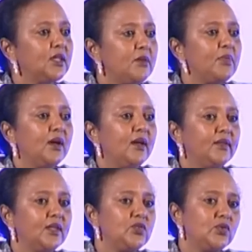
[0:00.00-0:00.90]
labor
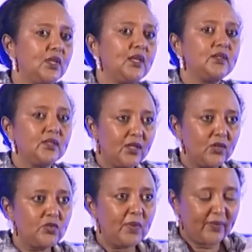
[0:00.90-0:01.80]
that you'd need
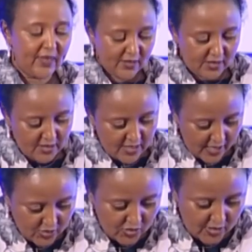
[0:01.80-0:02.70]
to make that
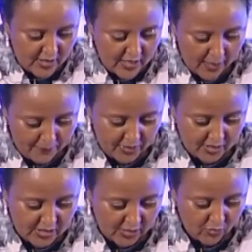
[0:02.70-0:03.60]
actually happen
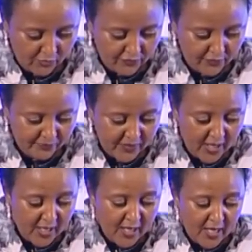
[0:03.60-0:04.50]
and take off.
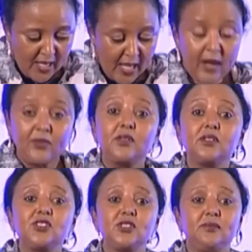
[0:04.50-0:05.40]

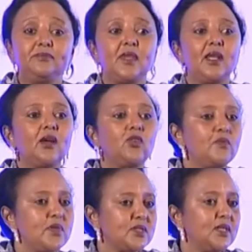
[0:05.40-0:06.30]
Agriculture and
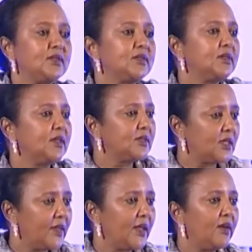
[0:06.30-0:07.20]
agribusiness is
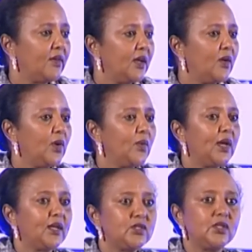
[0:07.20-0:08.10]
another area where
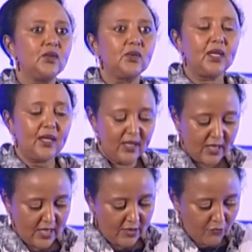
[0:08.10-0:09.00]
we're actually looking
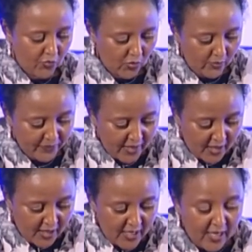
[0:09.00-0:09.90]
for
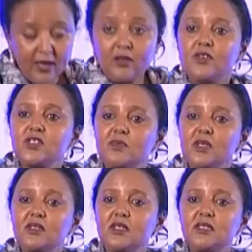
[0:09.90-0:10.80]

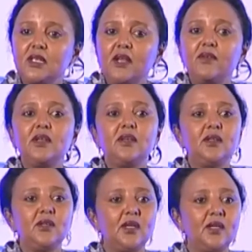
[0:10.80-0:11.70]
investment. It's an
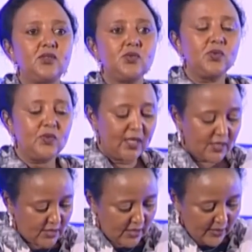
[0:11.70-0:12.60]
area, too,
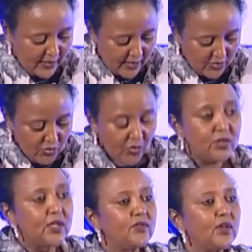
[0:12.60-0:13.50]
that has
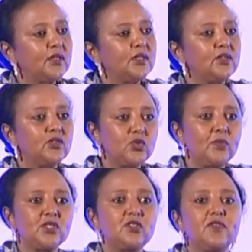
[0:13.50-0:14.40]
not attracted too
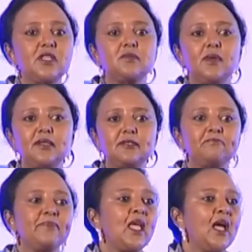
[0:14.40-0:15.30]
much investment,
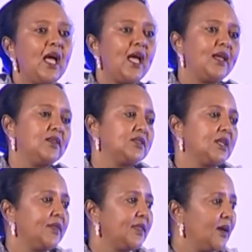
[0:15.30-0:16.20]
and
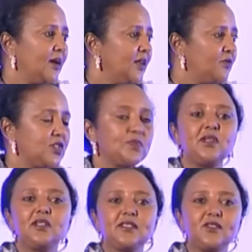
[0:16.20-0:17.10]
the
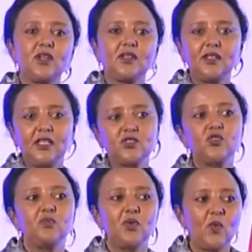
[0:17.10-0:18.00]
investment it has attracted has
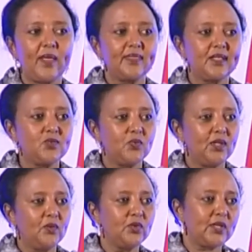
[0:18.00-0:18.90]
not been one that
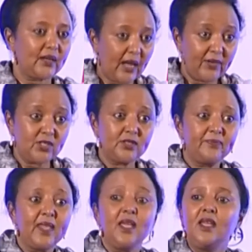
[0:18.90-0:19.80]
we would encourage.
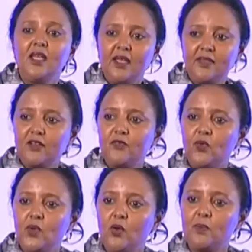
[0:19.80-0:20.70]
And
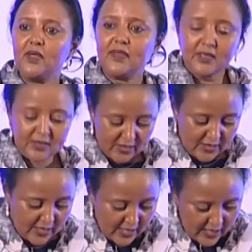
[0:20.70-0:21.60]
therefore, we're hoping
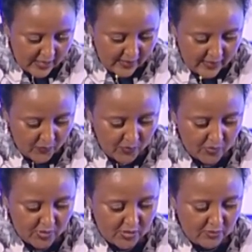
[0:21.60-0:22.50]
that we
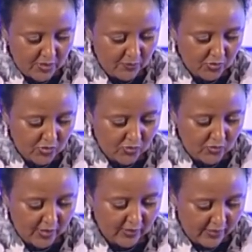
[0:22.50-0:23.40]
would be able
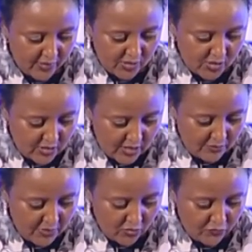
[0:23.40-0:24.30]
to encourage
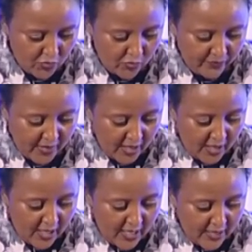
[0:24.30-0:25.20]
many of you
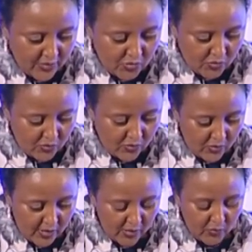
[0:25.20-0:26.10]
to
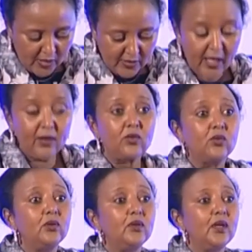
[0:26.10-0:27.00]
look at the agro